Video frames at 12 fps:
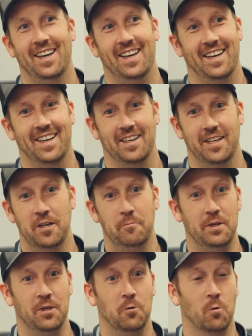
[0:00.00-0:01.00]
and
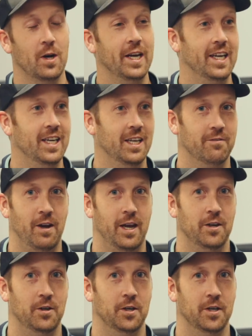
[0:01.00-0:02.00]
it'd be great if
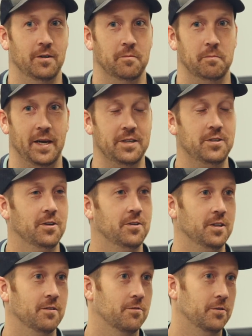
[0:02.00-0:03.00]
I could
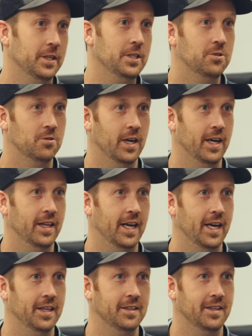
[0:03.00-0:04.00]
basically freeze dry
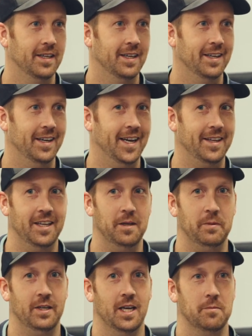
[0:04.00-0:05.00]
that, and
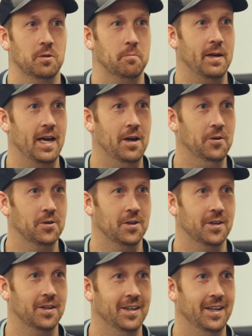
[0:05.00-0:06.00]
then it becomes a
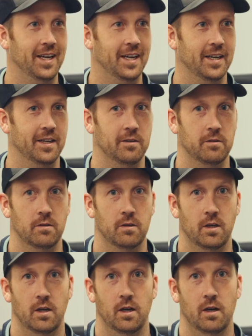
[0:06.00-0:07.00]
powder, mm. and
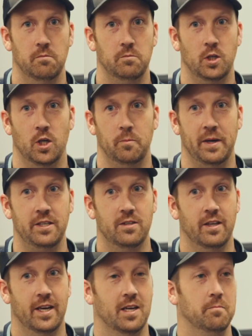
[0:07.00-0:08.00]
you know
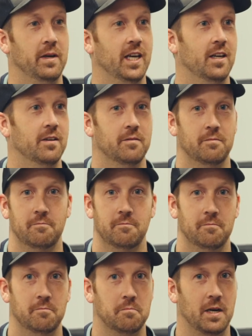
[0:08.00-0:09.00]
basically I can make
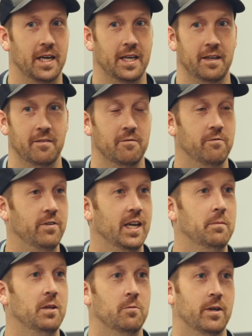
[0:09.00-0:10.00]
my
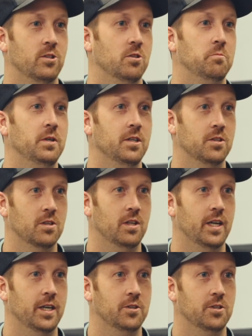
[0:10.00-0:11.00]
family recipe
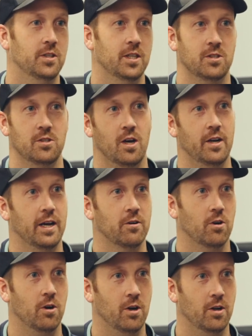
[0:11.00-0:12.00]
slush that's
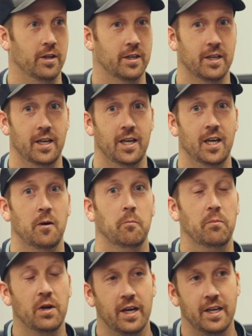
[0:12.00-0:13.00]
non-alcoholic,
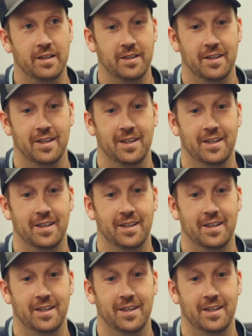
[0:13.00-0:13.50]
but